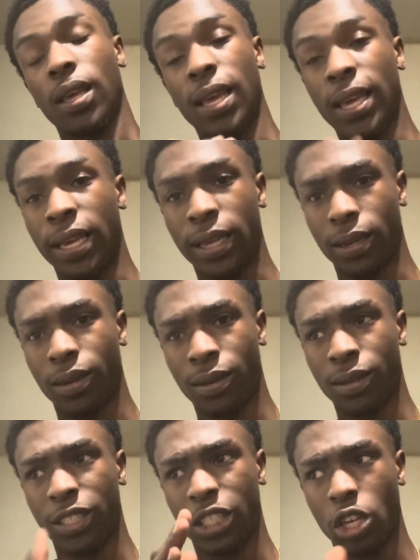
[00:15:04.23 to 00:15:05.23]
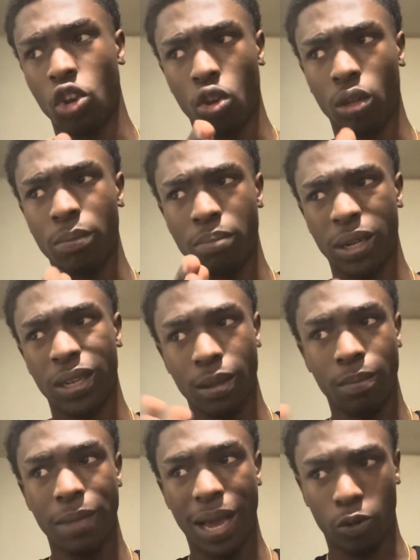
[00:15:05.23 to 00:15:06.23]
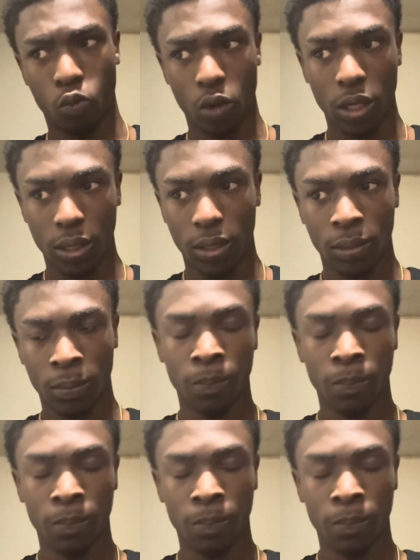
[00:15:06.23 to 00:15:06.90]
And she can only bring them back once.